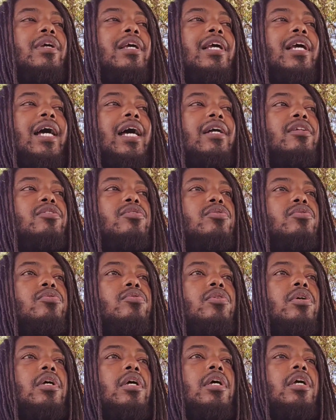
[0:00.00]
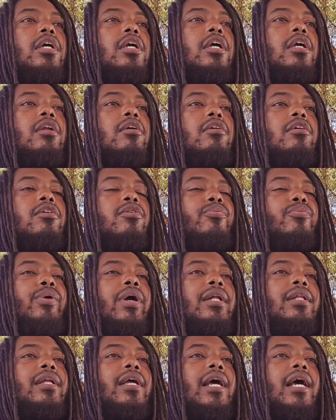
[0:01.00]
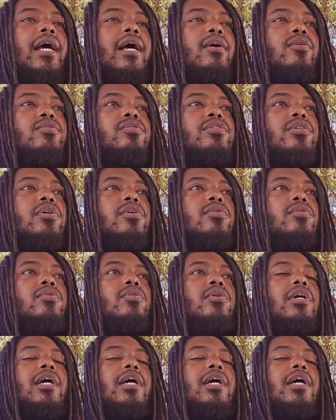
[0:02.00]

got to, correct the household.